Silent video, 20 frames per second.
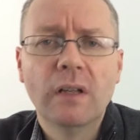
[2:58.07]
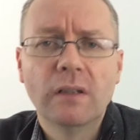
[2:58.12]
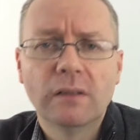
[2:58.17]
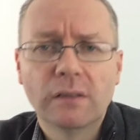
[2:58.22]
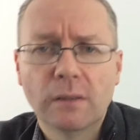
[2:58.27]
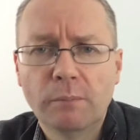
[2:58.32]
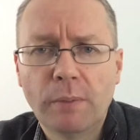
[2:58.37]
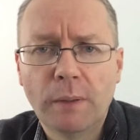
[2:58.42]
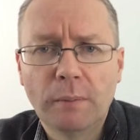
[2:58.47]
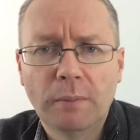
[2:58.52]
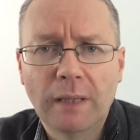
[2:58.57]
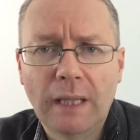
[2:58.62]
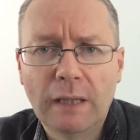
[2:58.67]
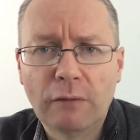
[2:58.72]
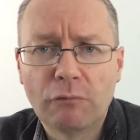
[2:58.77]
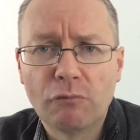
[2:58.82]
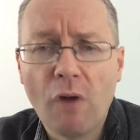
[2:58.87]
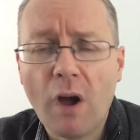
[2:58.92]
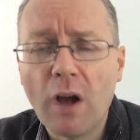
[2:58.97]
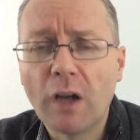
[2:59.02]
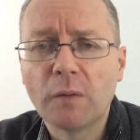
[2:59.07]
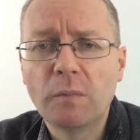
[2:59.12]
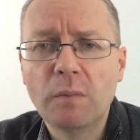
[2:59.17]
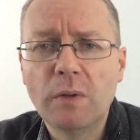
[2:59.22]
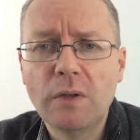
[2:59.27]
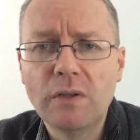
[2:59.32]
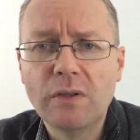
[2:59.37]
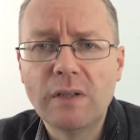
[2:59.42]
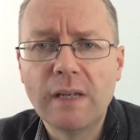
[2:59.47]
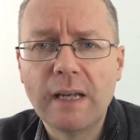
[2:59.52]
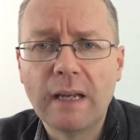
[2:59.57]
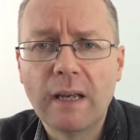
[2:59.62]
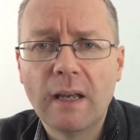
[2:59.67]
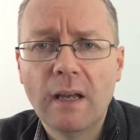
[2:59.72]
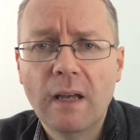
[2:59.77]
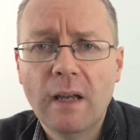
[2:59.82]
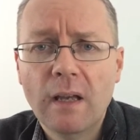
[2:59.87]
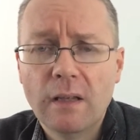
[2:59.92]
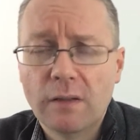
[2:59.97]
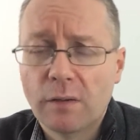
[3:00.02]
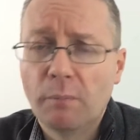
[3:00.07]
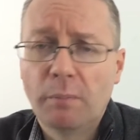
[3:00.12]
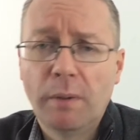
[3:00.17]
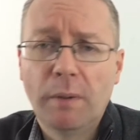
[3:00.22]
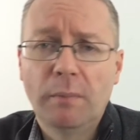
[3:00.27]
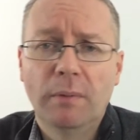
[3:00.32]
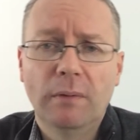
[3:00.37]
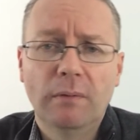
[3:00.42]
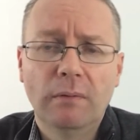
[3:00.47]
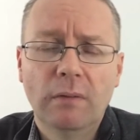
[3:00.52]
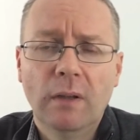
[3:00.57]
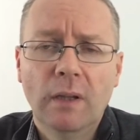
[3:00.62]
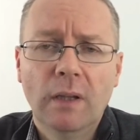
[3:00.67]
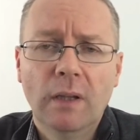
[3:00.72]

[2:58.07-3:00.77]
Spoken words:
some people like rock music, some people